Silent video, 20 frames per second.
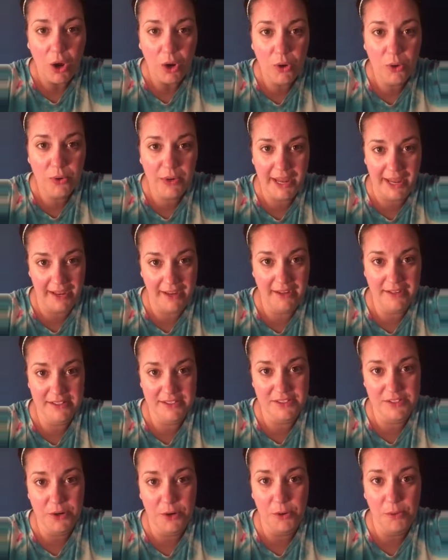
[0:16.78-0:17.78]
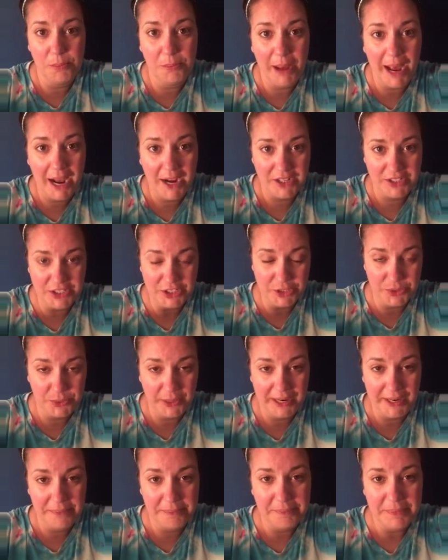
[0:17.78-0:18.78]
Okay, so back to
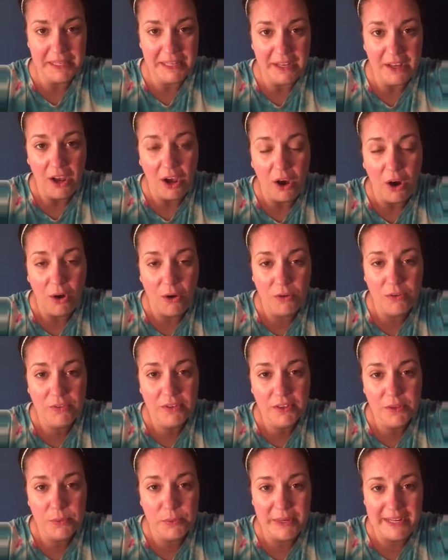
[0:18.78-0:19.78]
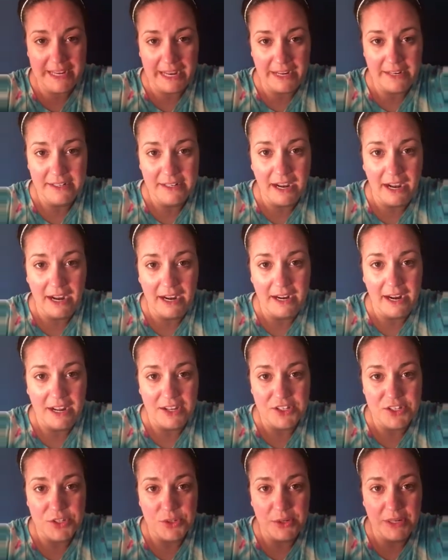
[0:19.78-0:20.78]
it. Over the weekend, I'd
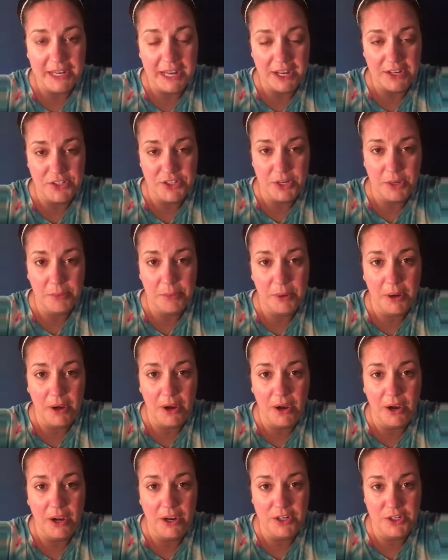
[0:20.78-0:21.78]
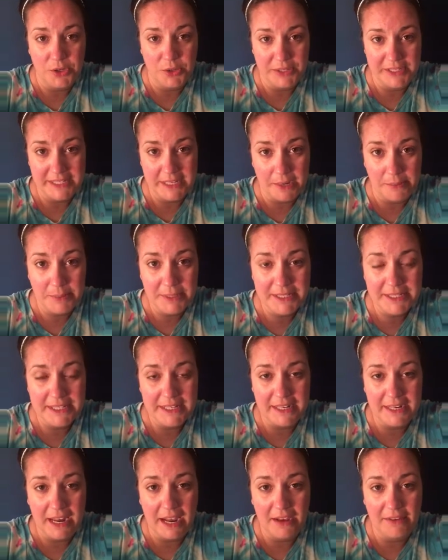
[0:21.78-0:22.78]
asked you to catch up on your assignments
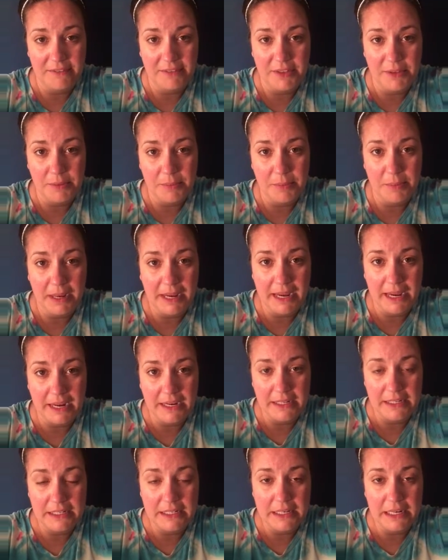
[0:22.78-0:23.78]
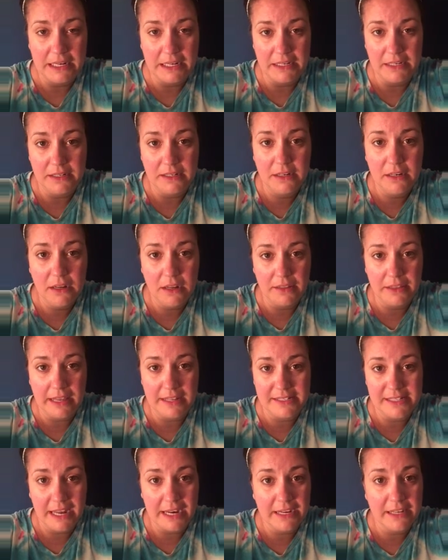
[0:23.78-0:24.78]
and have them handed in.
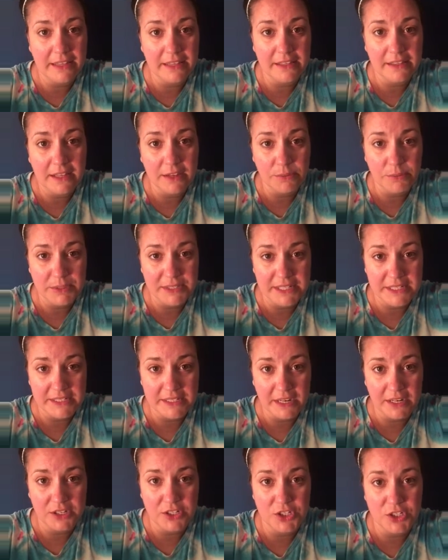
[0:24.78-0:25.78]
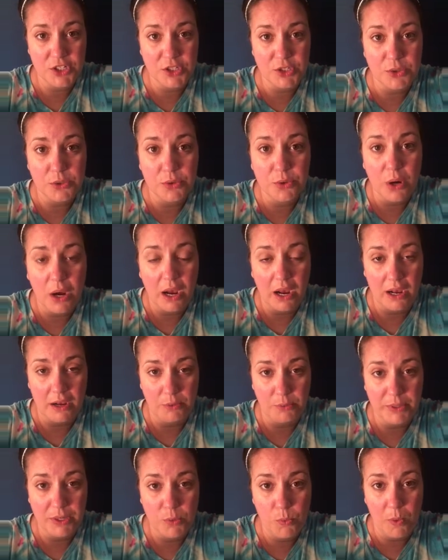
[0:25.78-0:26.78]
That's anything that was assigned to you
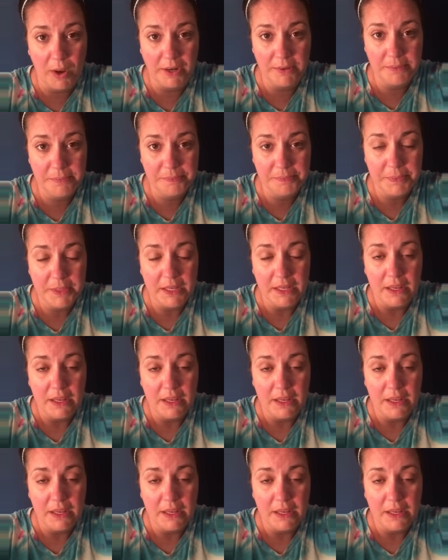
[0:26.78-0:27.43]
week 1